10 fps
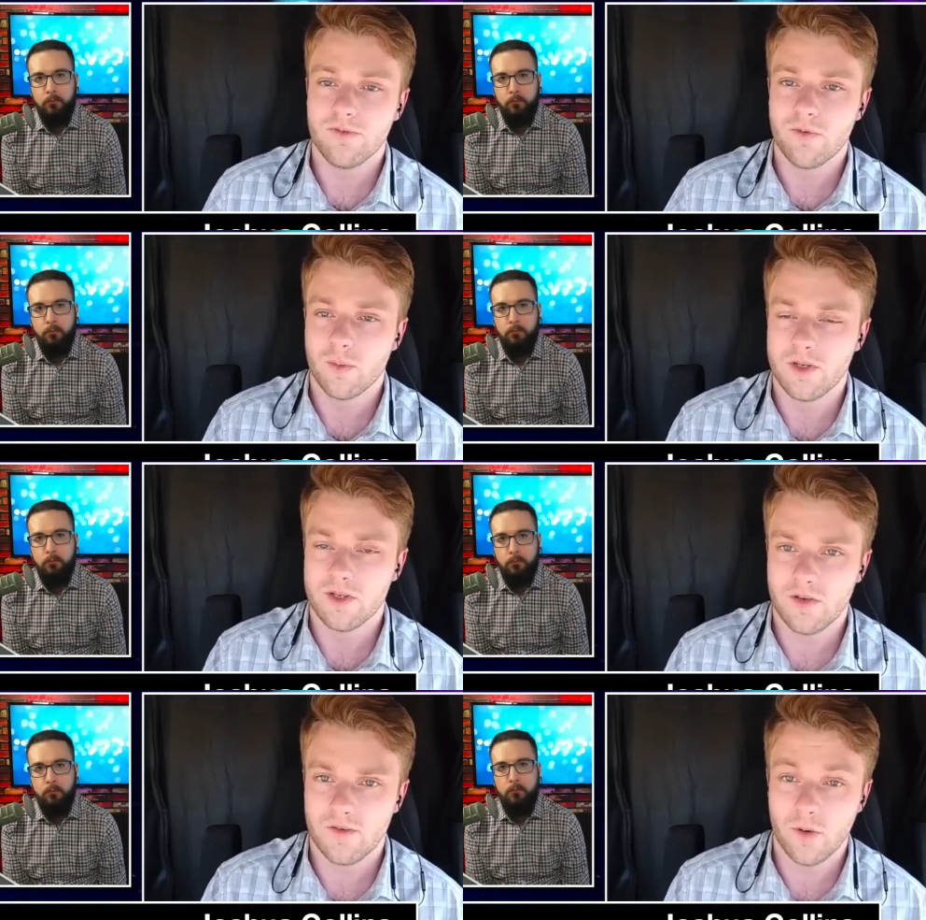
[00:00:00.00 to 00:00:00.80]
Speaker 1: forming,
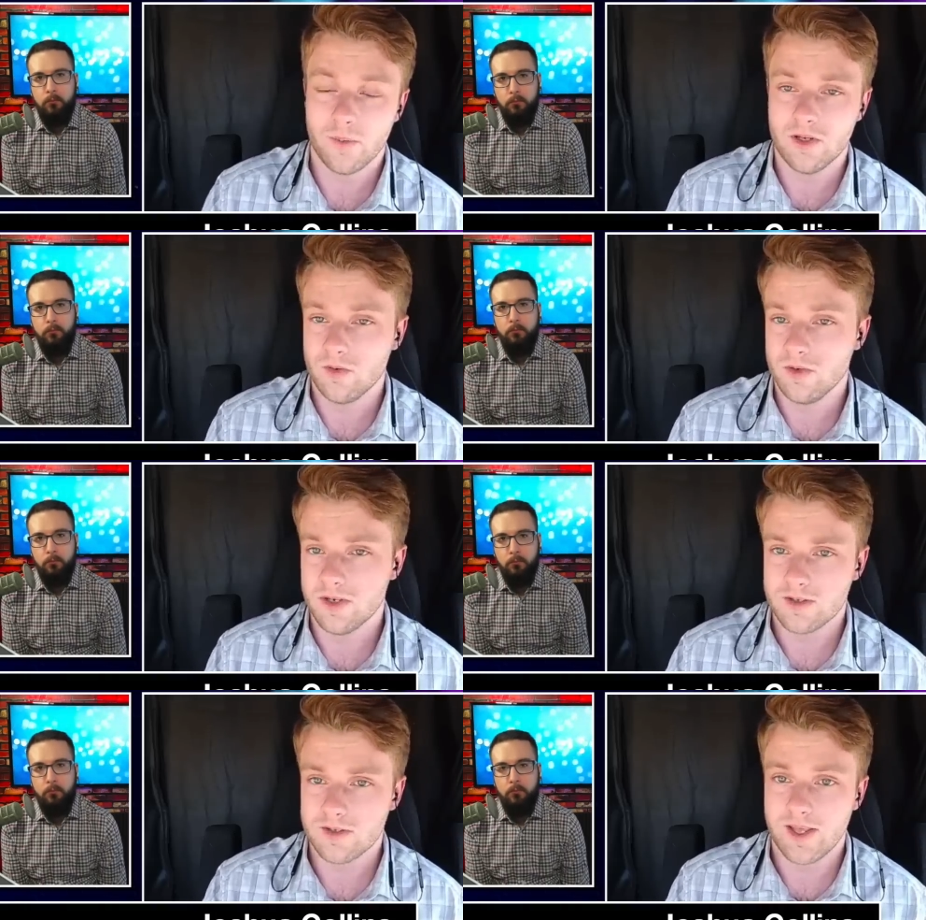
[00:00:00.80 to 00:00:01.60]
forming
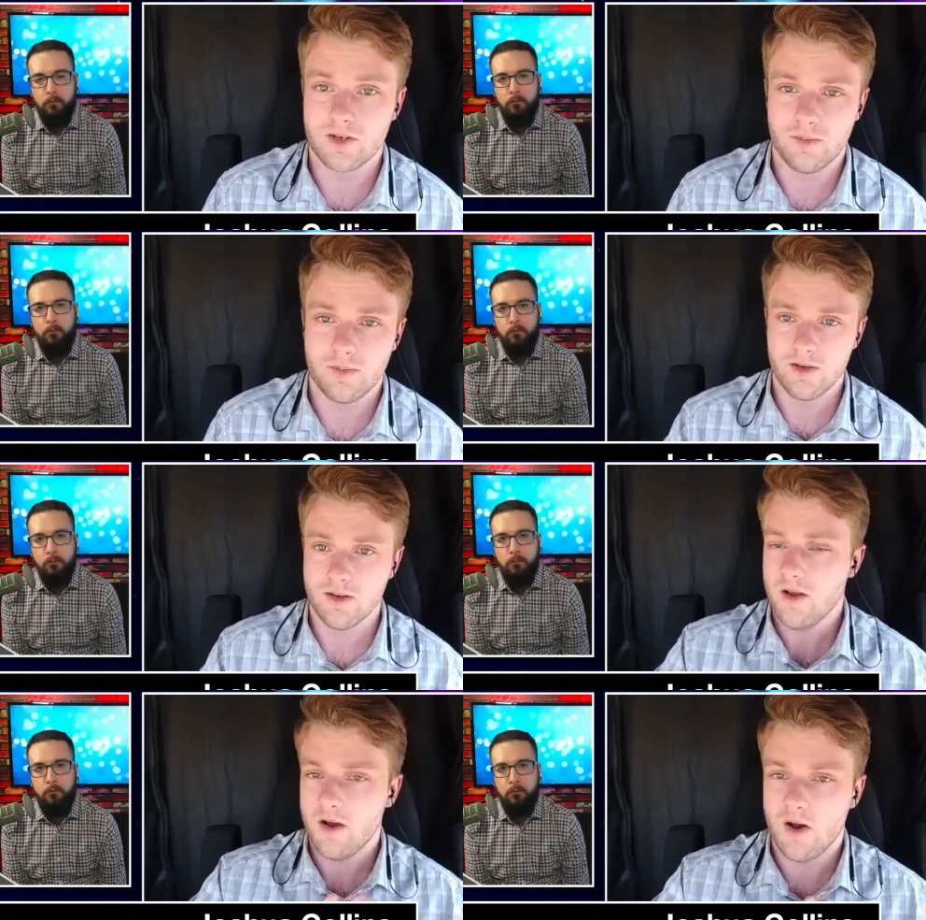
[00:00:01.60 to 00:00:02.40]
unions. And that should be
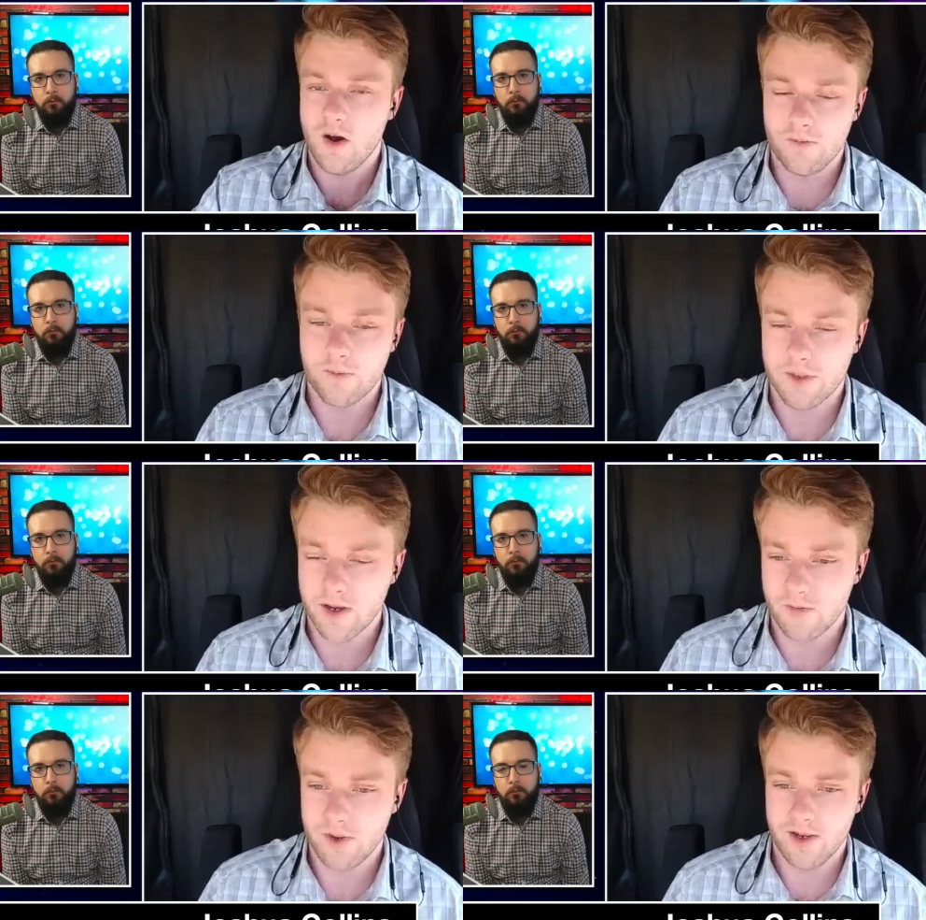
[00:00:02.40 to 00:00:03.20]
all from the government.